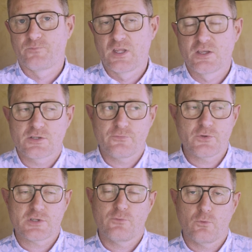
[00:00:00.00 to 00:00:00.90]
So
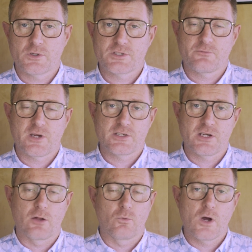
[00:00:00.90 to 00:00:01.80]
first of all, what's the
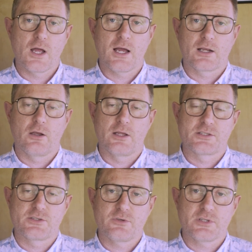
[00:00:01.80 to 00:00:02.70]
rationale? Why are
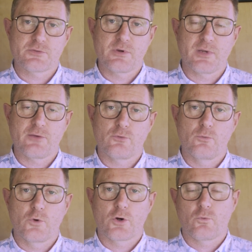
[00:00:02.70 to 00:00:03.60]
clients doing this
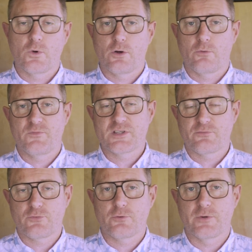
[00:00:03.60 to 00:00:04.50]
replatform work? Well, there's a
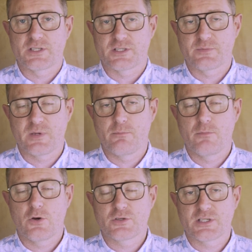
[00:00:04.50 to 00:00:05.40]
few reasons, but
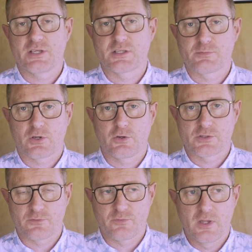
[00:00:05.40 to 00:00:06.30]
mostly it is
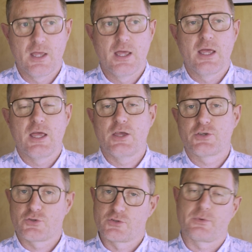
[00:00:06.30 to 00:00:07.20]
because of
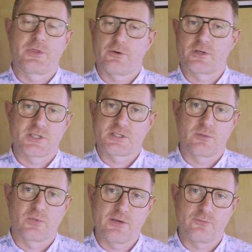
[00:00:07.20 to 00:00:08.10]
issues with their
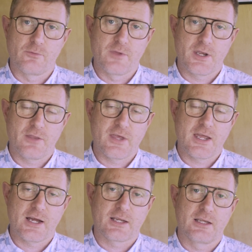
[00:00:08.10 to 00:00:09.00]
existing platform, that they
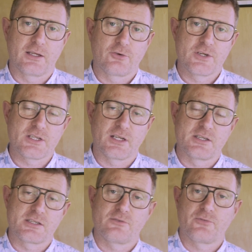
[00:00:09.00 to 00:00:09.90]
are increasingly
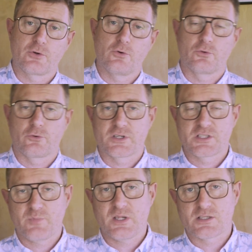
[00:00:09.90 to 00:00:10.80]
difficult or
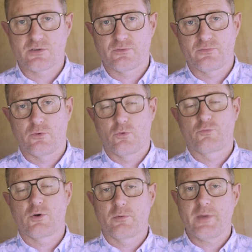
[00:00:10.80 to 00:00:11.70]
expensive or
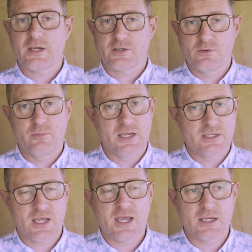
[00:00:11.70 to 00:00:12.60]
problematic to
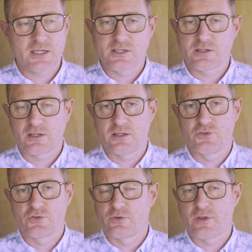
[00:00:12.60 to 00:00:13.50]
maintain and to
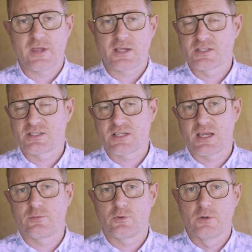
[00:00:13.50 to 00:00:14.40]
ensure that they are
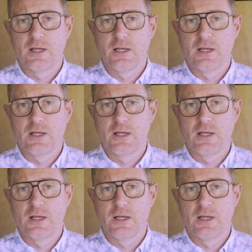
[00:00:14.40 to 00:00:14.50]
stable